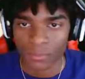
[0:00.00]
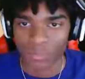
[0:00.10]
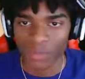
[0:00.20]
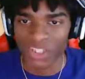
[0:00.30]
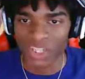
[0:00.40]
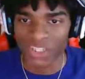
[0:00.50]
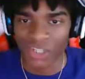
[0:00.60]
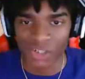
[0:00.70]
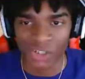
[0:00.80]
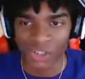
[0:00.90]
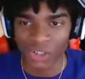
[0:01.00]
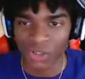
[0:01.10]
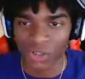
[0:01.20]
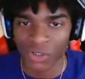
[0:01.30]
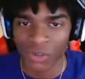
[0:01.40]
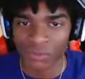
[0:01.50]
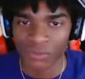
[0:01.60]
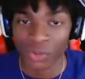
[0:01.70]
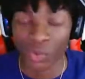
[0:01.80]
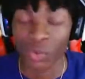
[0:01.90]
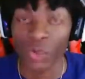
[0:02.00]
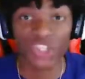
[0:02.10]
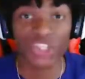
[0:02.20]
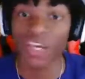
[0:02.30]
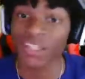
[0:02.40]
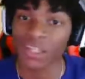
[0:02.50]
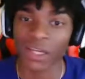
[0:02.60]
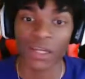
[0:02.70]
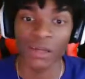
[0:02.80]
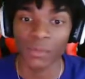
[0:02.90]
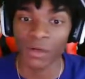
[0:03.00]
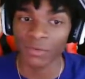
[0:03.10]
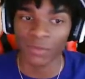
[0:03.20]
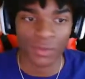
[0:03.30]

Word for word: PJ Tucker ring chasing like an MF.